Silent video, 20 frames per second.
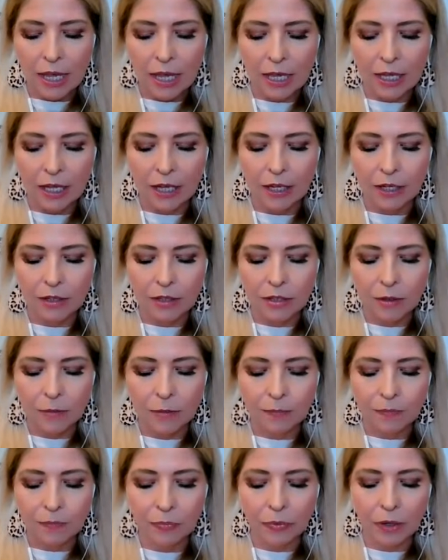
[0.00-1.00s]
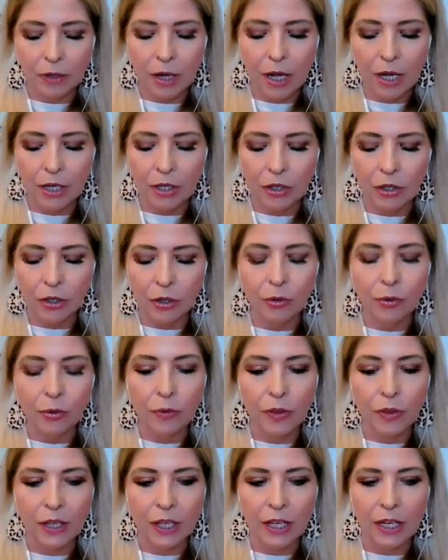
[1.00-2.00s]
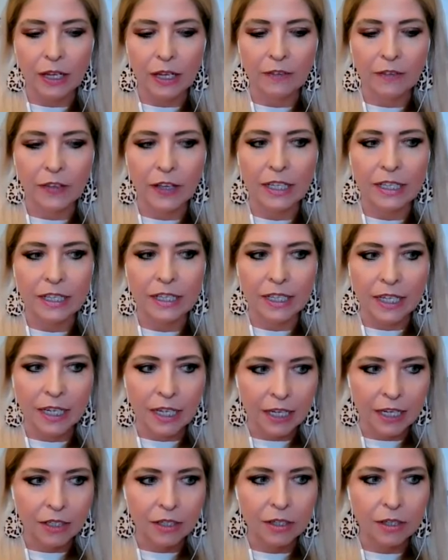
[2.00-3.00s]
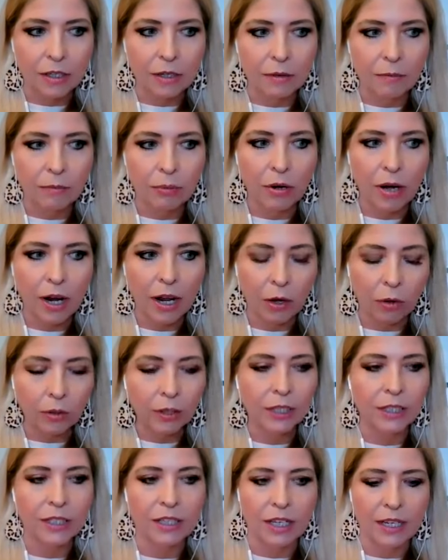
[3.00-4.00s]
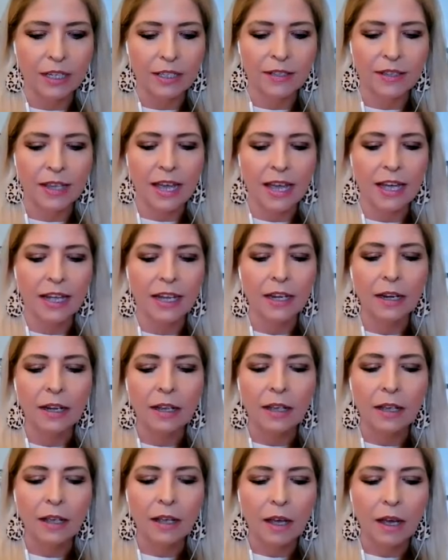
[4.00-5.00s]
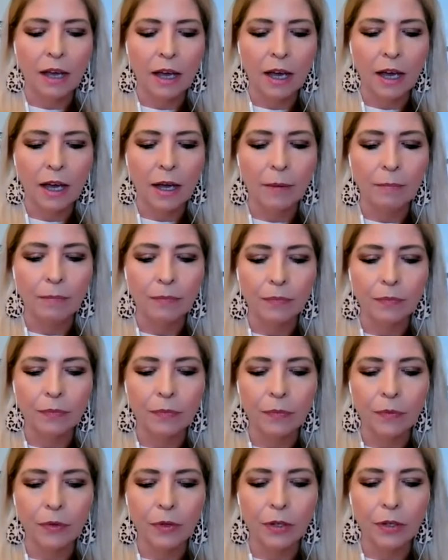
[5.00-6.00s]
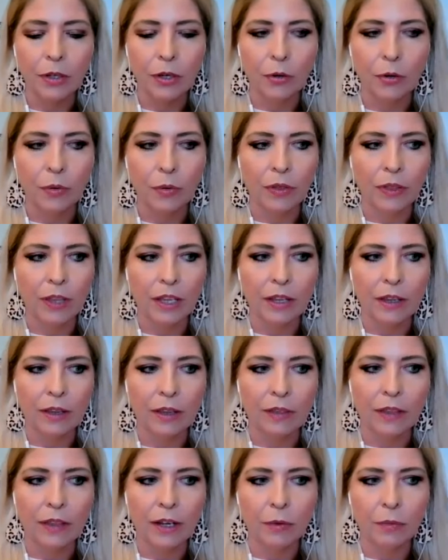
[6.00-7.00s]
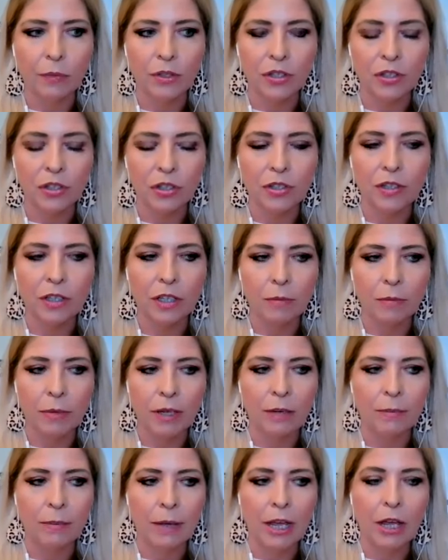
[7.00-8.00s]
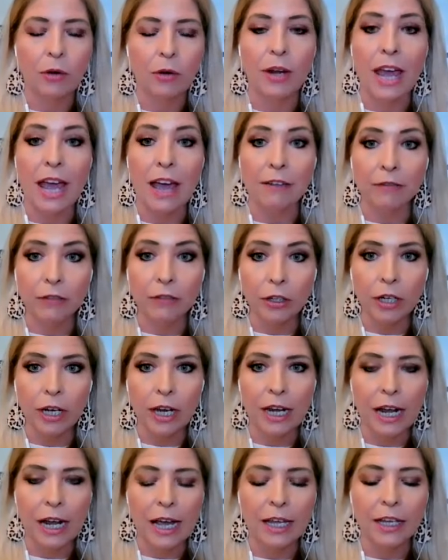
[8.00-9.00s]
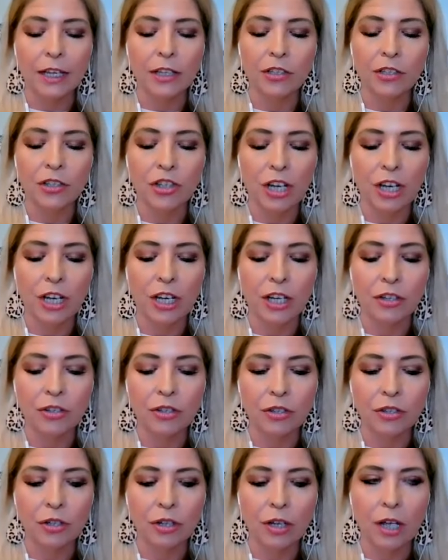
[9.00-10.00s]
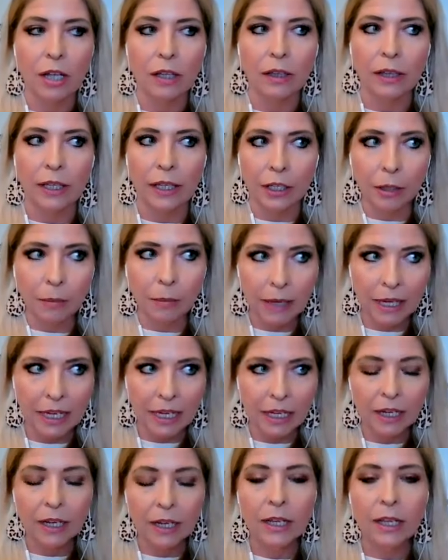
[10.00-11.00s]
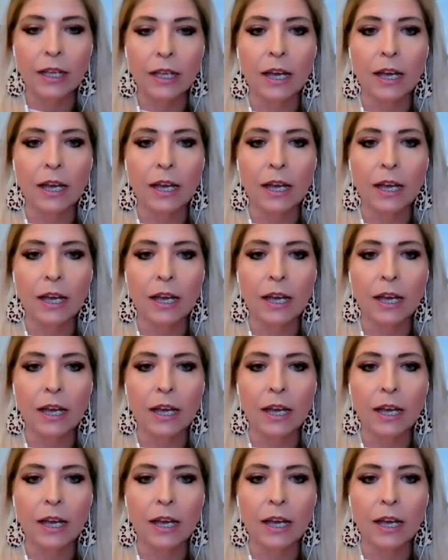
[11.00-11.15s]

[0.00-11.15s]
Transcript: And I knew that if I didn't prioritize that, um, you know, that, that it was just going to be in my own effort, and I could change a little bit